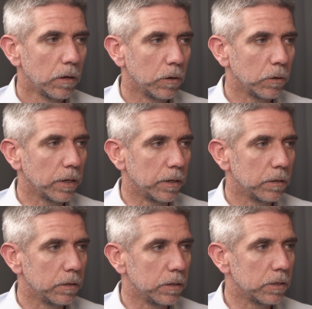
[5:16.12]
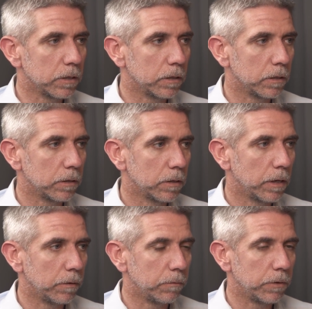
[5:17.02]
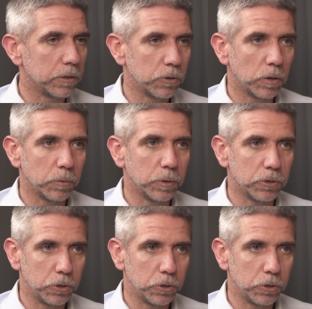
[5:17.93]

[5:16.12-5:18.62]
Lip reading: Okay, these are very strong words,